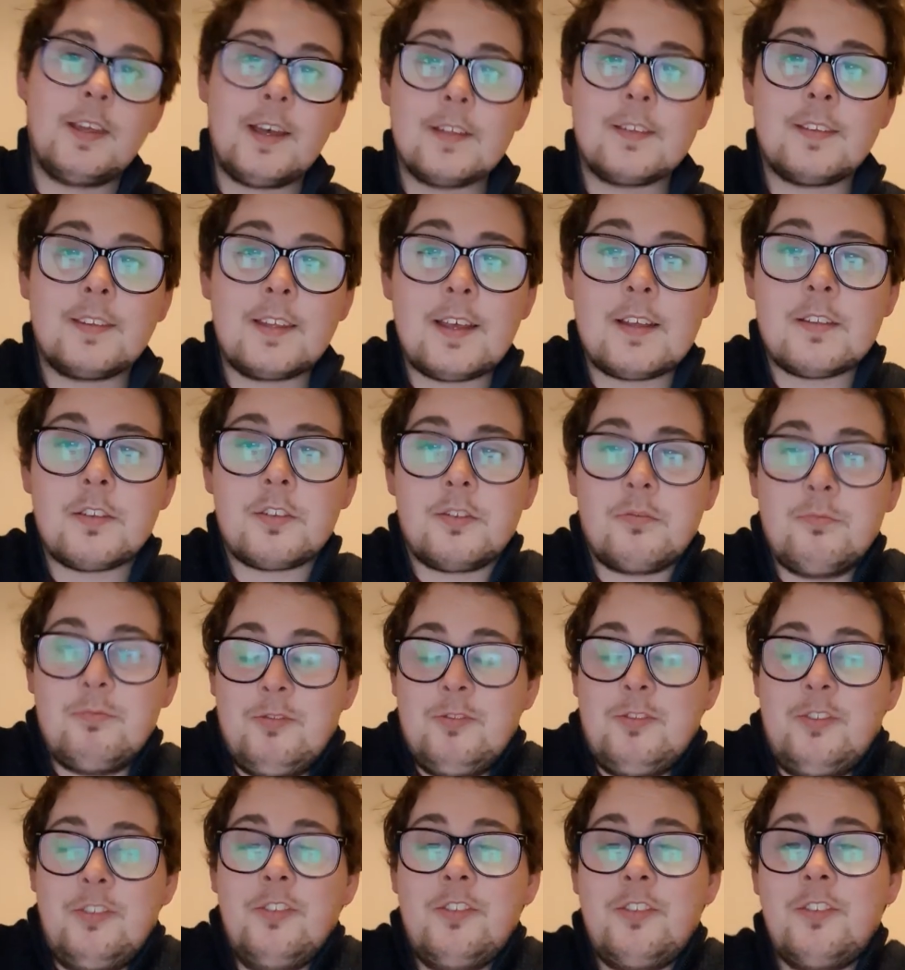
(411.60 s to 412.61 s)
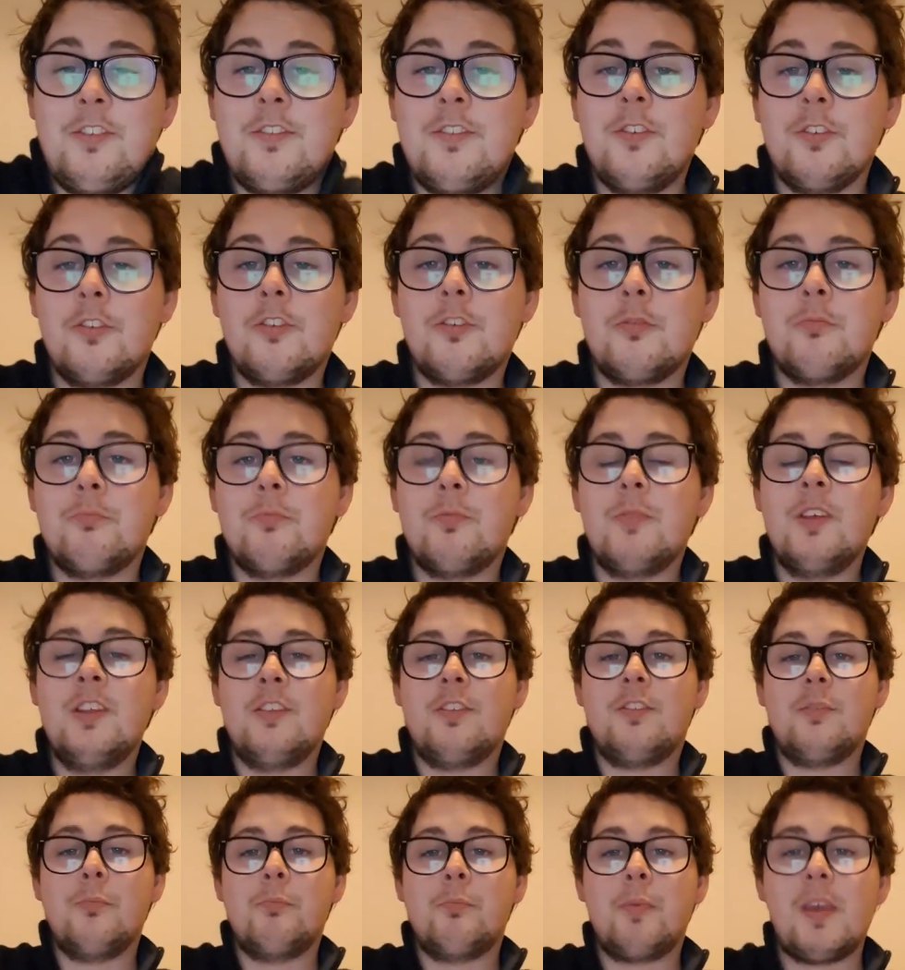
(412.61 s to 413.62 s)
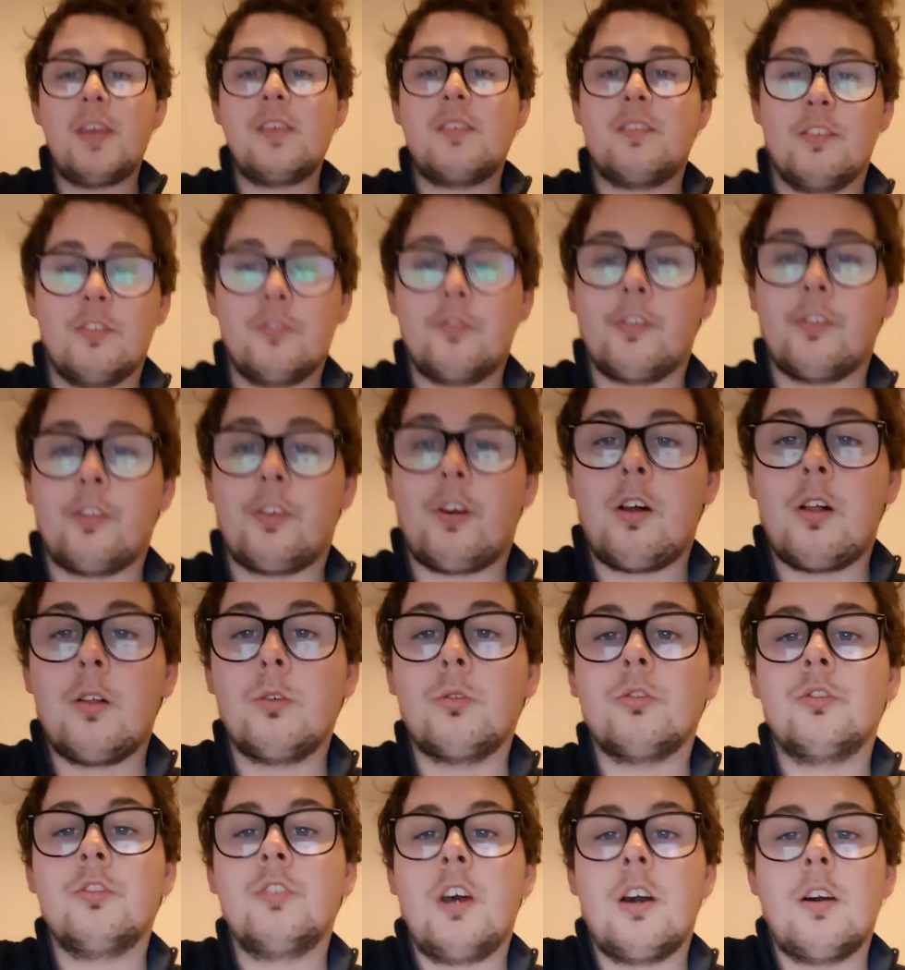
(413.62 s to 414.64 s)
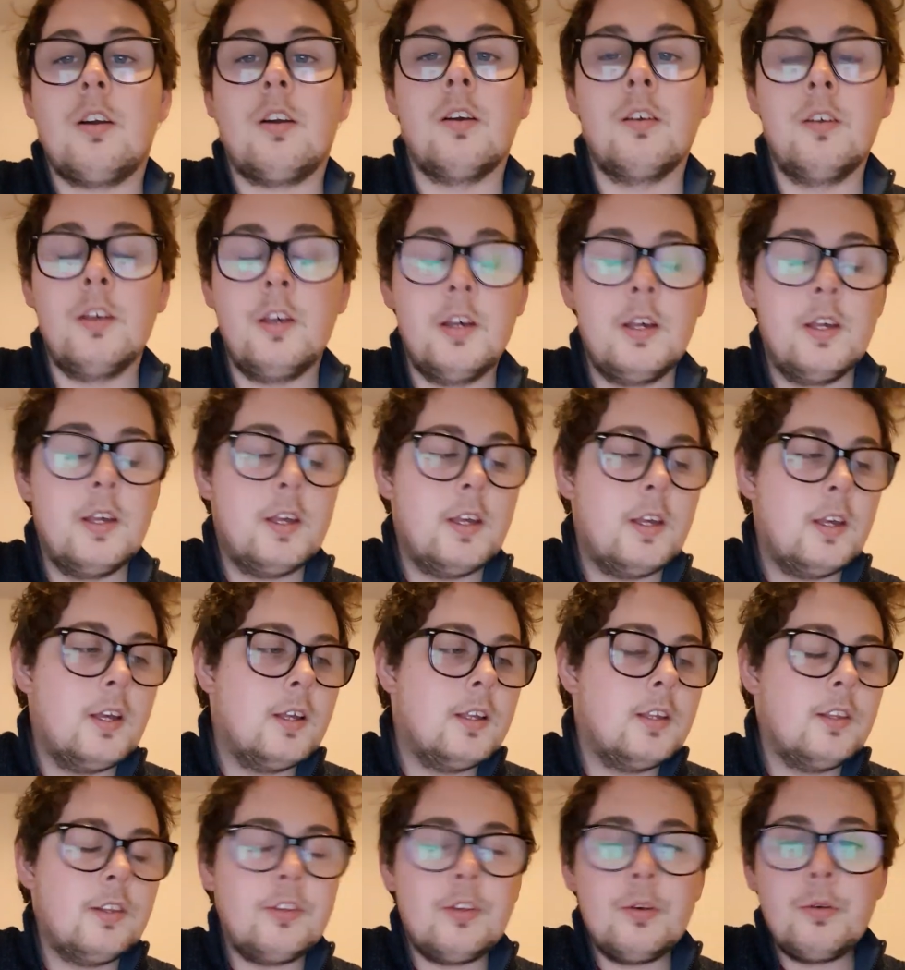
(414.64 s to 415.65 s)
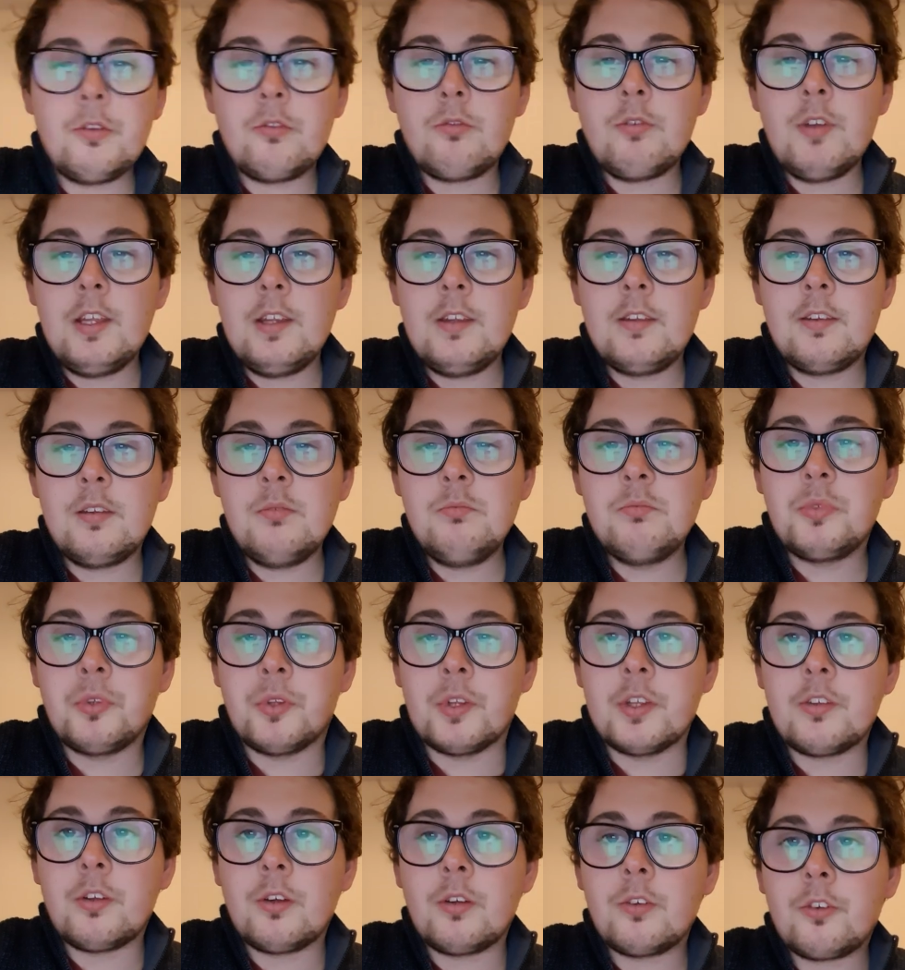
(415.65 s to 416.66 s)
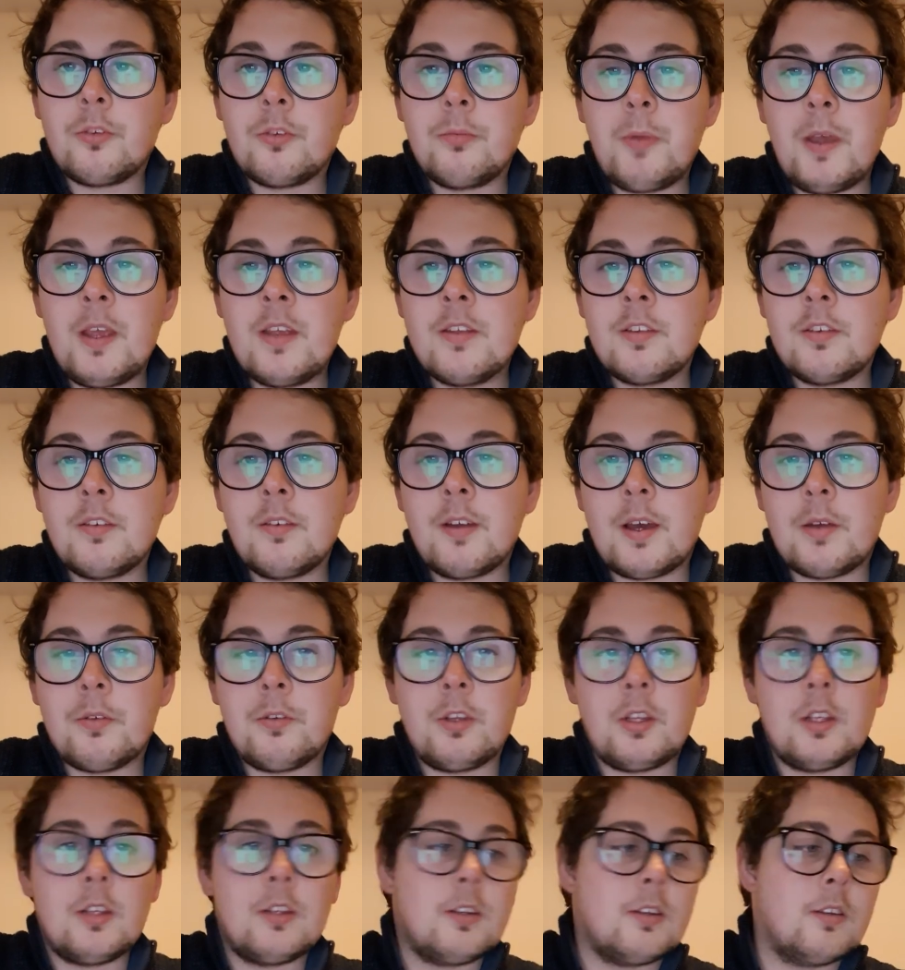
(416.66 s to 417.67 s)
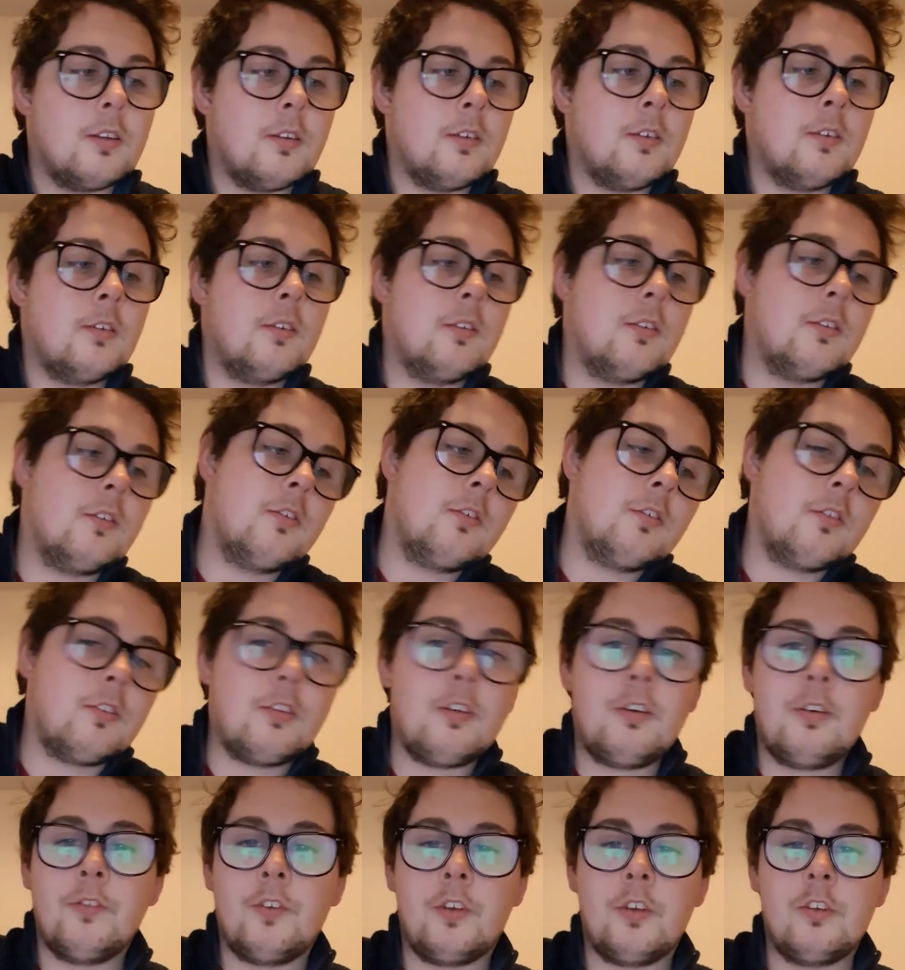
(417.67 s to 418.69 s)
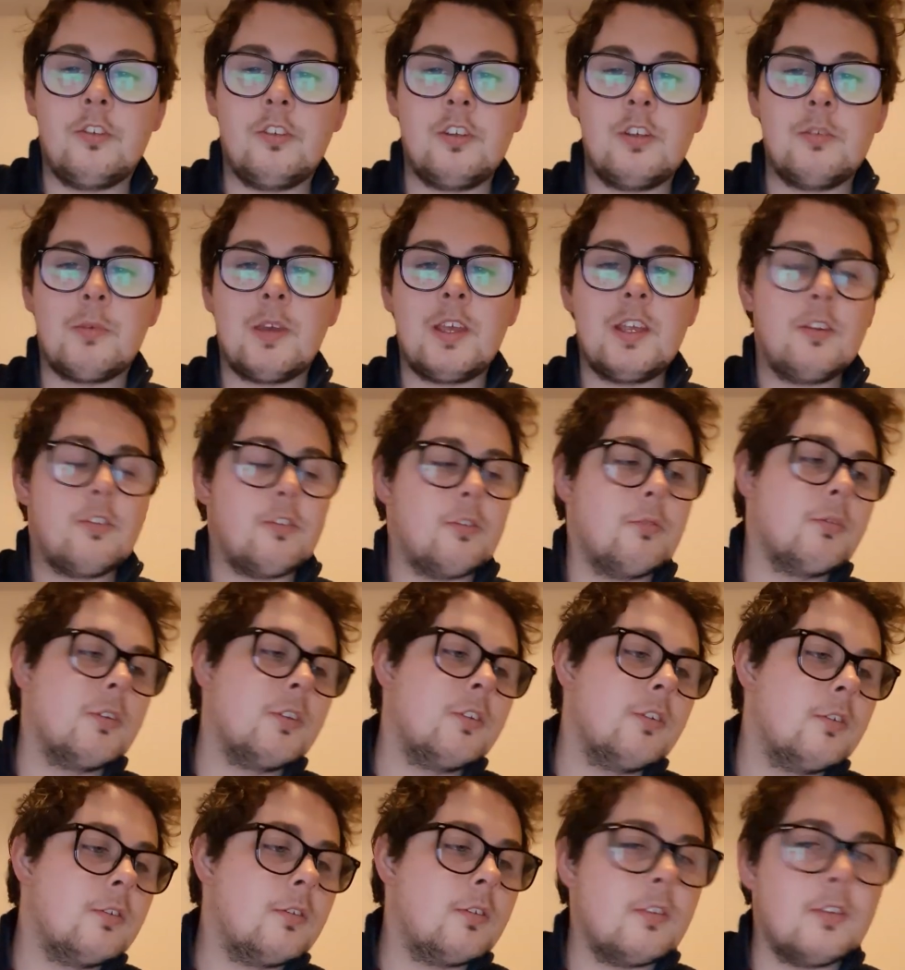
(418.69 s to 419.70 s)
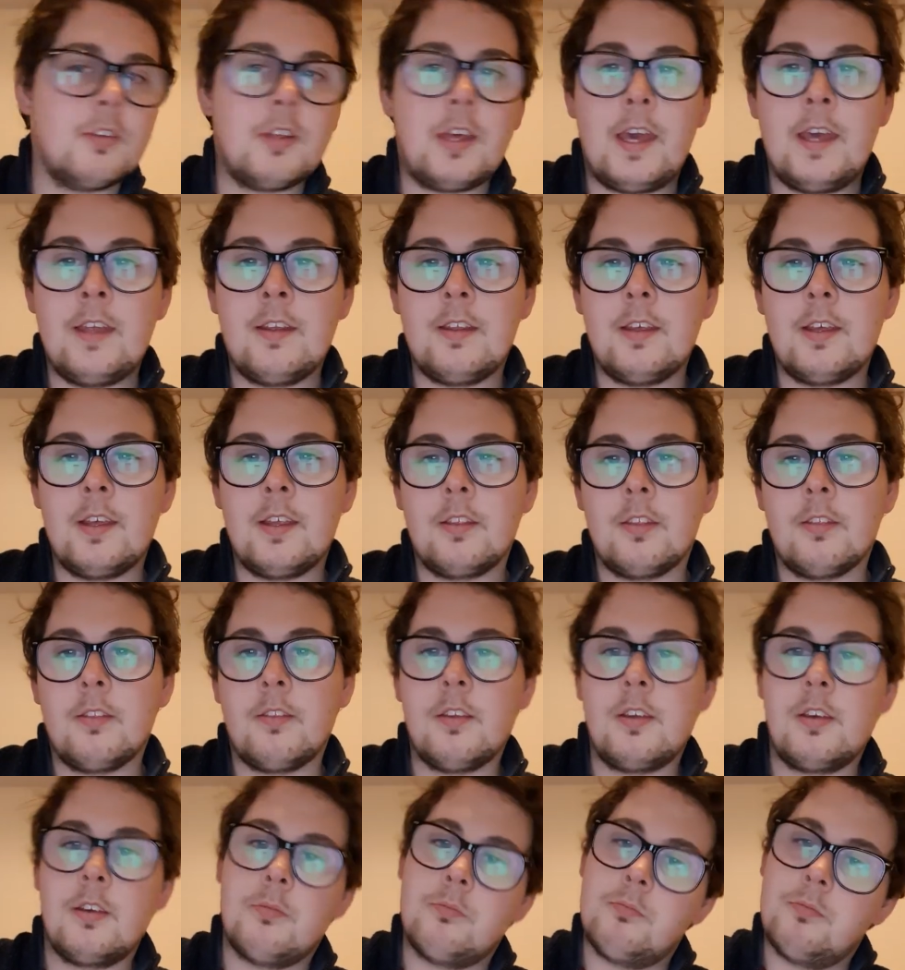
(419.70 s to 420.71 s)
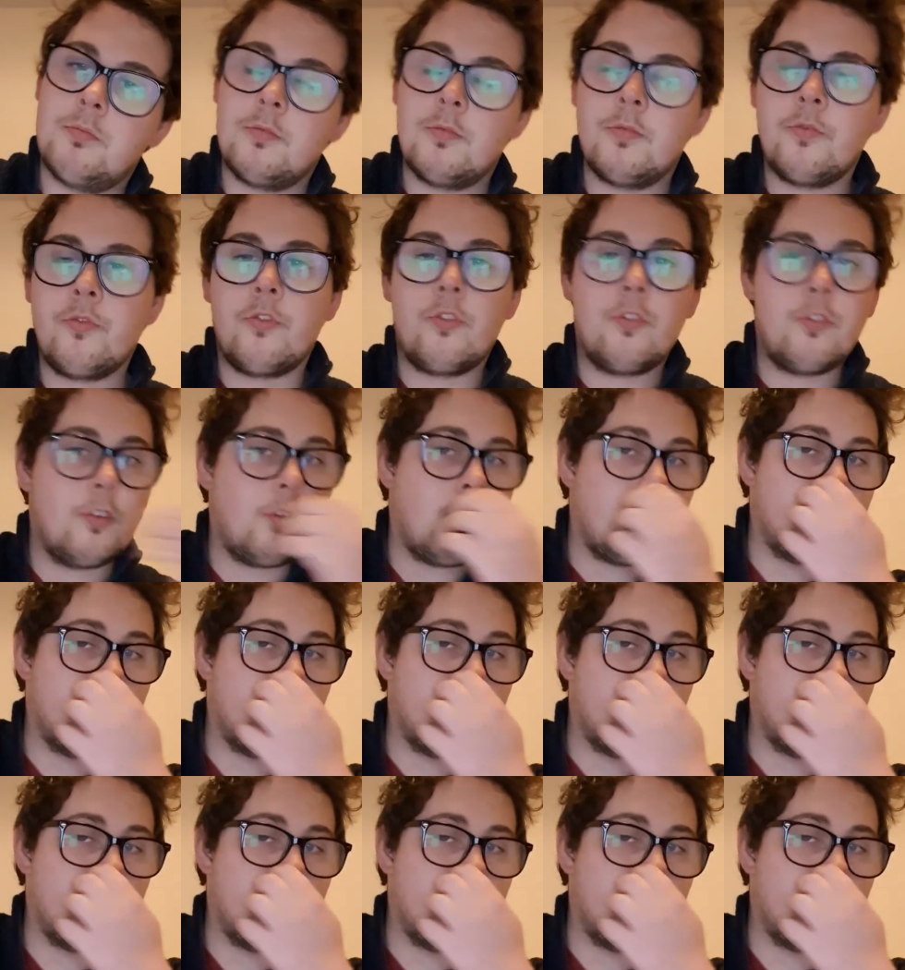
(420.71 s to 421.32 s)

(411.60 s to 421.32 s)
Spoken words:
that's it's a basis for the whole song. So it's really simple. It's all just based around a sort of a G major, and you're editing the sort